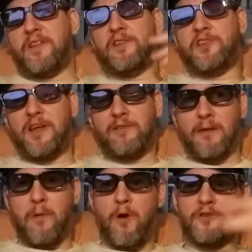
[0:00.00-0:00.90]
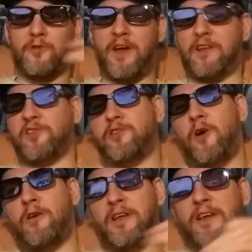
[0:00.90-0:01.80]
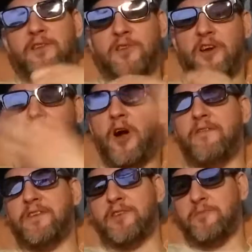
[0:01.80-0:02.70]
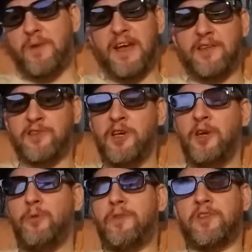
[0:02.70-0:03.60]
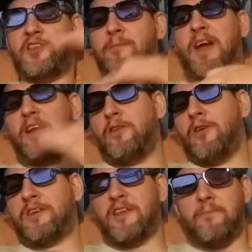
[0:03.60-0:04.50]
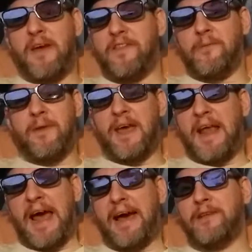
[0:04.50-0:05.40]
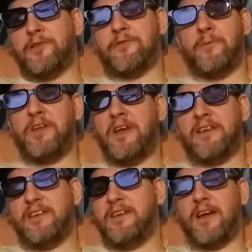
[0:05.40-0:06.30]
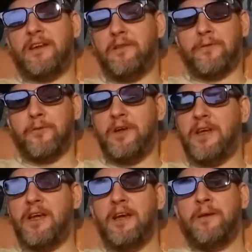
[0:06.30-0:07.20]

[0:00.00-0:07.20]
but at the same time I'm also kind of snarling and staring off into space with the same kind of look that Method Man has from the 1993